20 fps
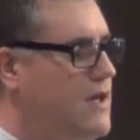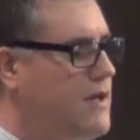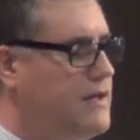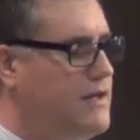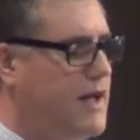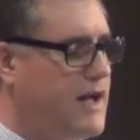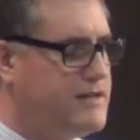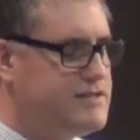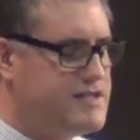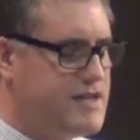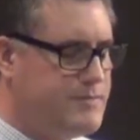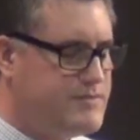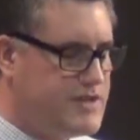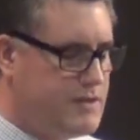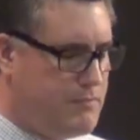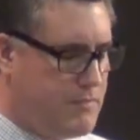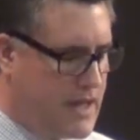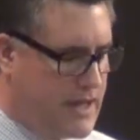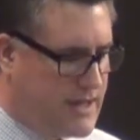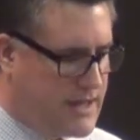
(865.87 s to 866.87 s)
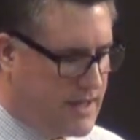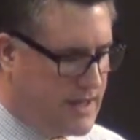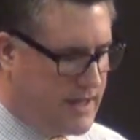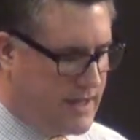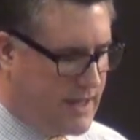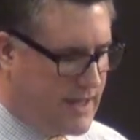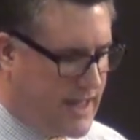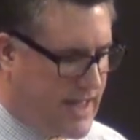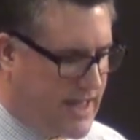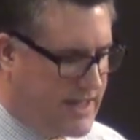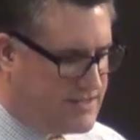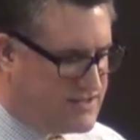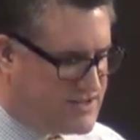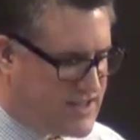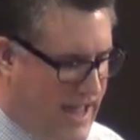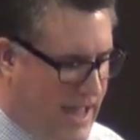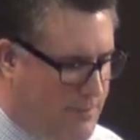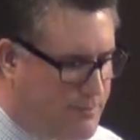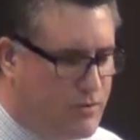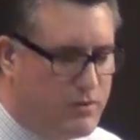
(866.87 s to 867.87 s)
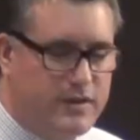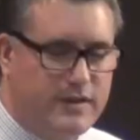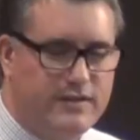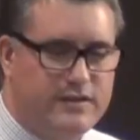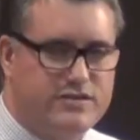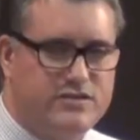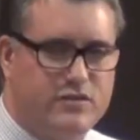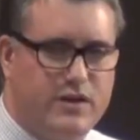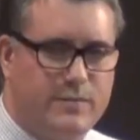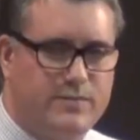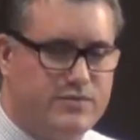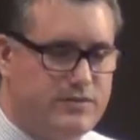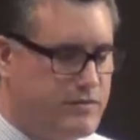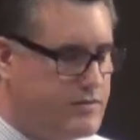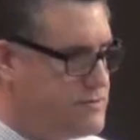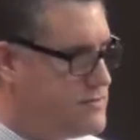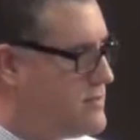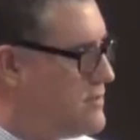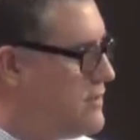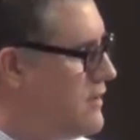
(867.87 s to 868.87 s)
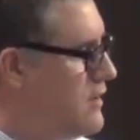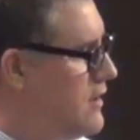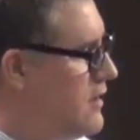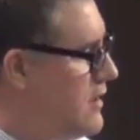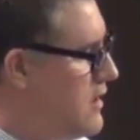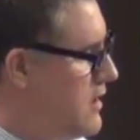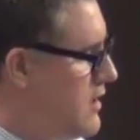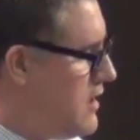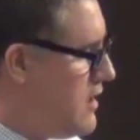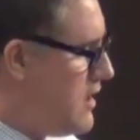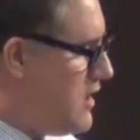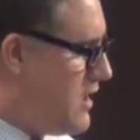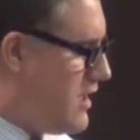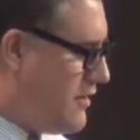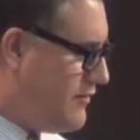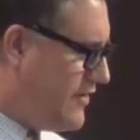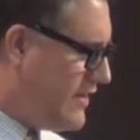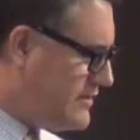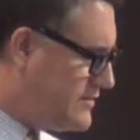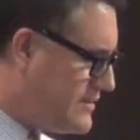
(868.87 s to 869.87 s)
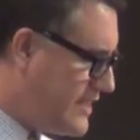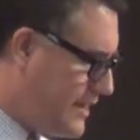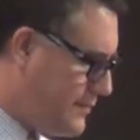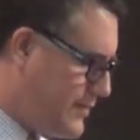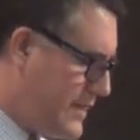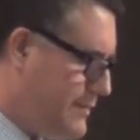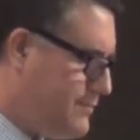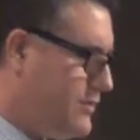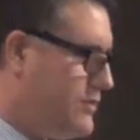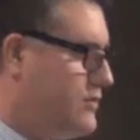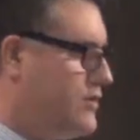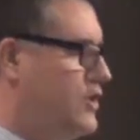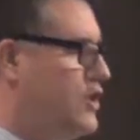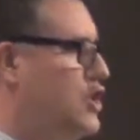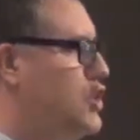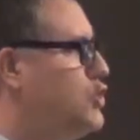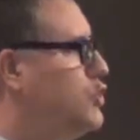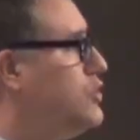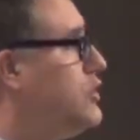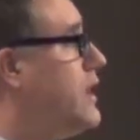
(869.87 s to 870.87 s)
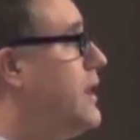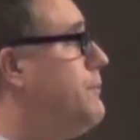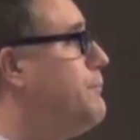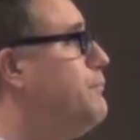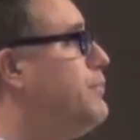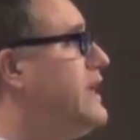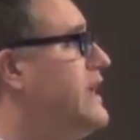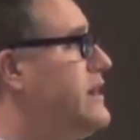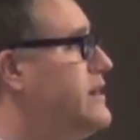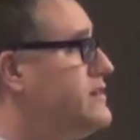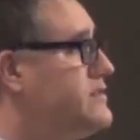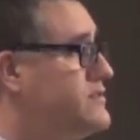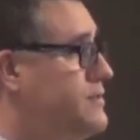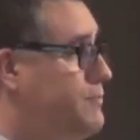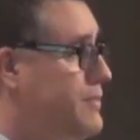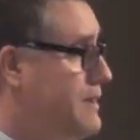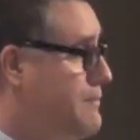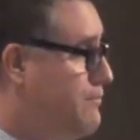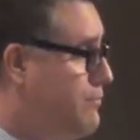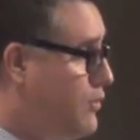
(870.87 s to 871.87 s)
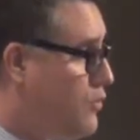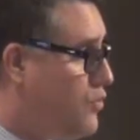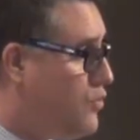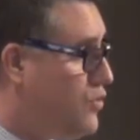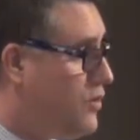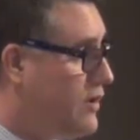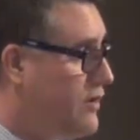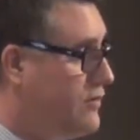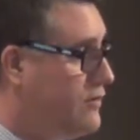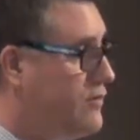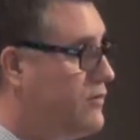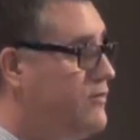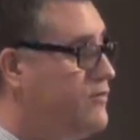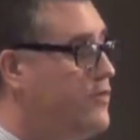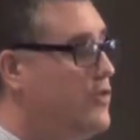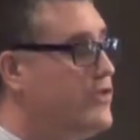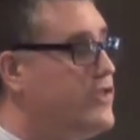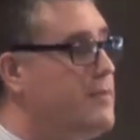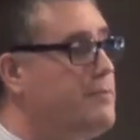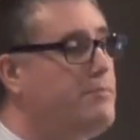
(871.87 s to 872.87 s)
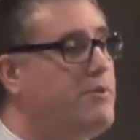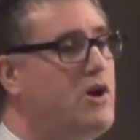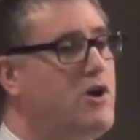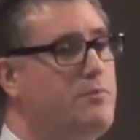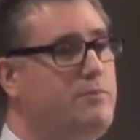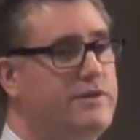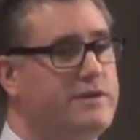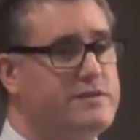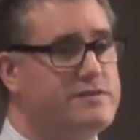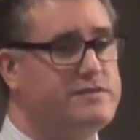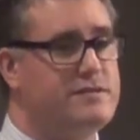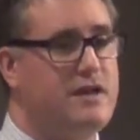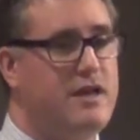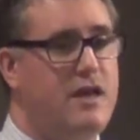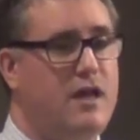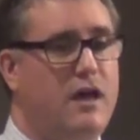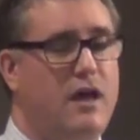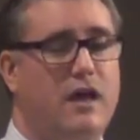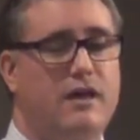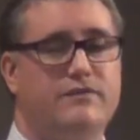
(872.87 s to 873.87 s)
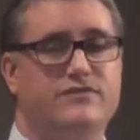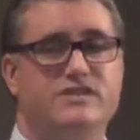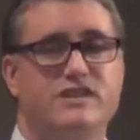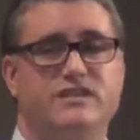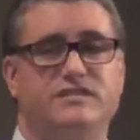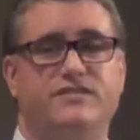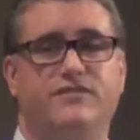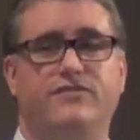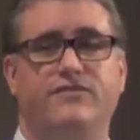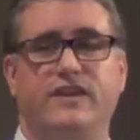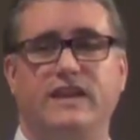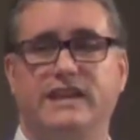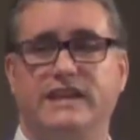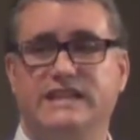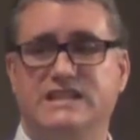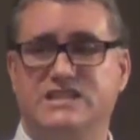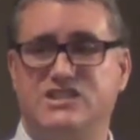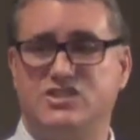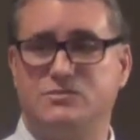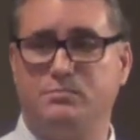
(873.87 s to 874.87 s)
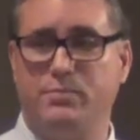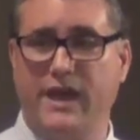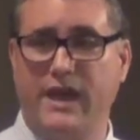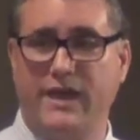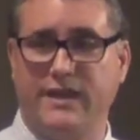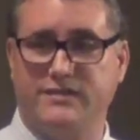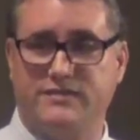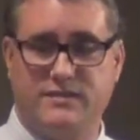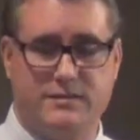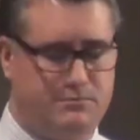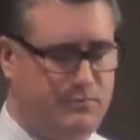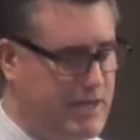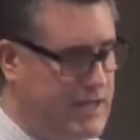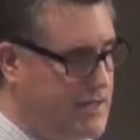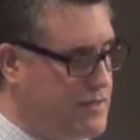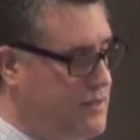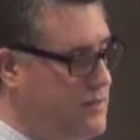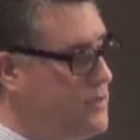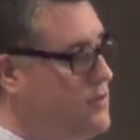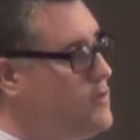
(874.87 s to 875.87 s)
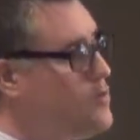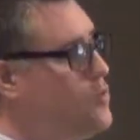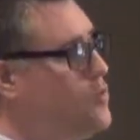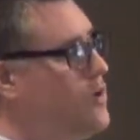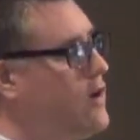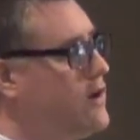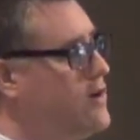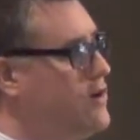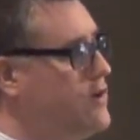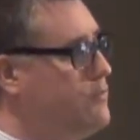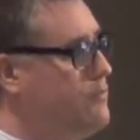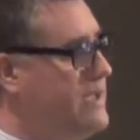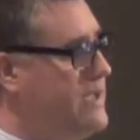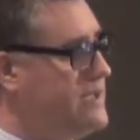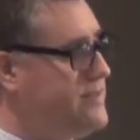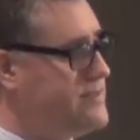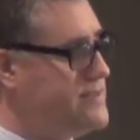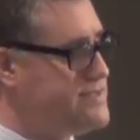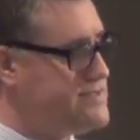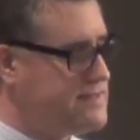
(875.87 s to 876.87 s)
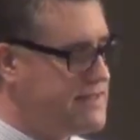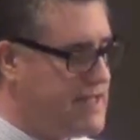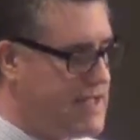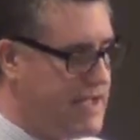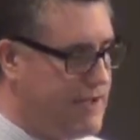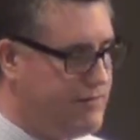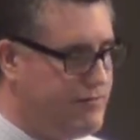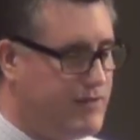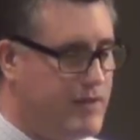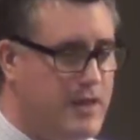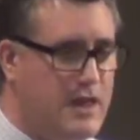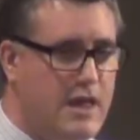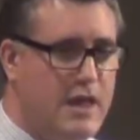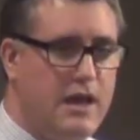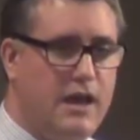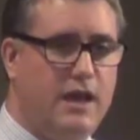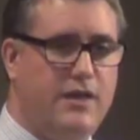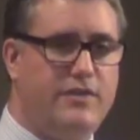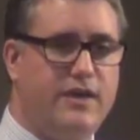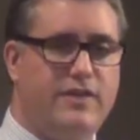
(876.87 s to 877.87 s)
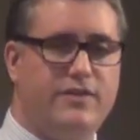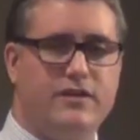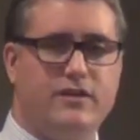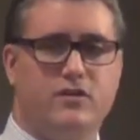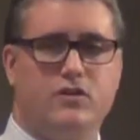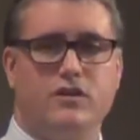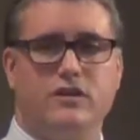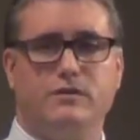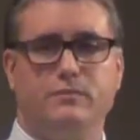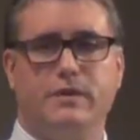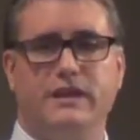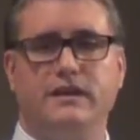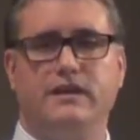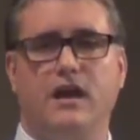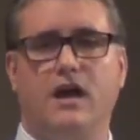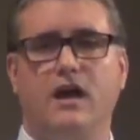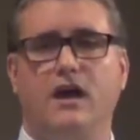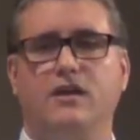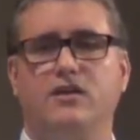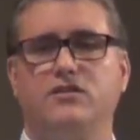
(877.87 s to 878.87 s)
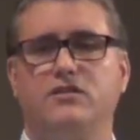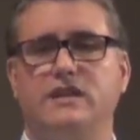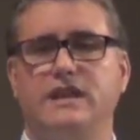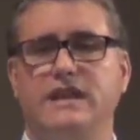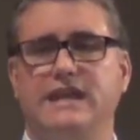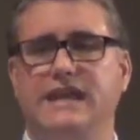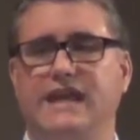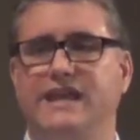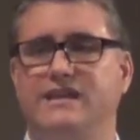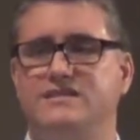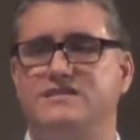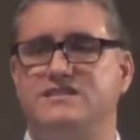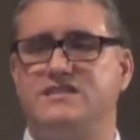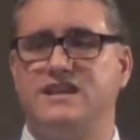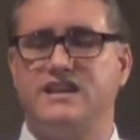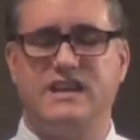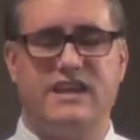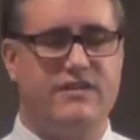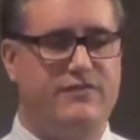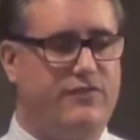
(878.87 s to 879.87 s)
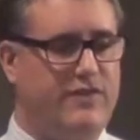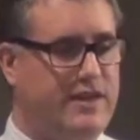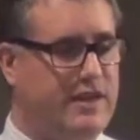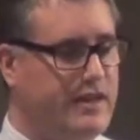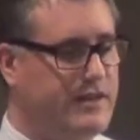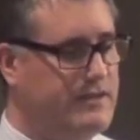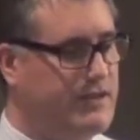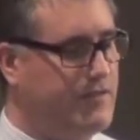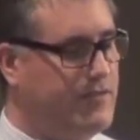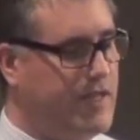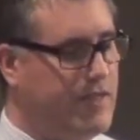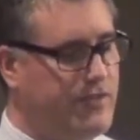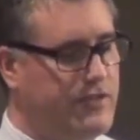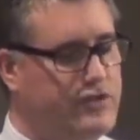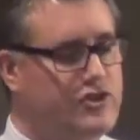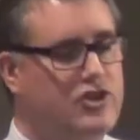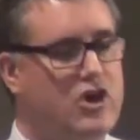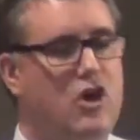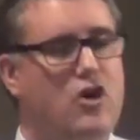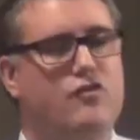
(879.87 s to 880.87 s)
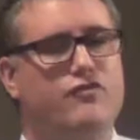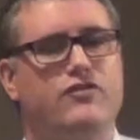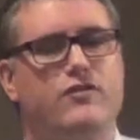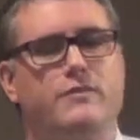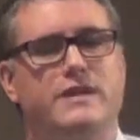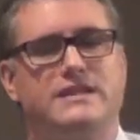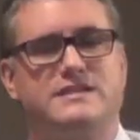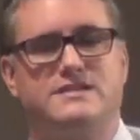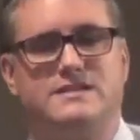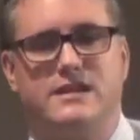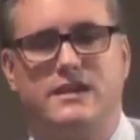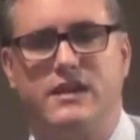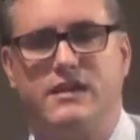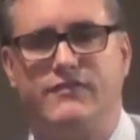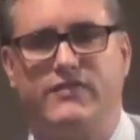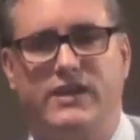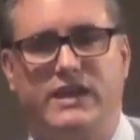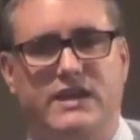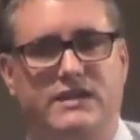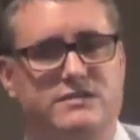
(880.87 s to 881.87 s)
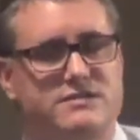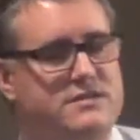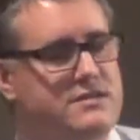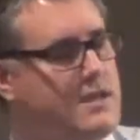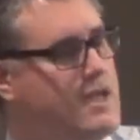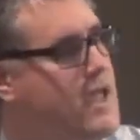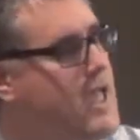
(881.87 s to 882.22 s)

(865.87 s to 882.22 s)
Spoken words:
God seems to make an example in the Scriptures of he'll take people who appear to be born for the purpose of just filling space and being a little worker bee in this life, and that they're going to be utterly insignificant, and that they'll go from insignificance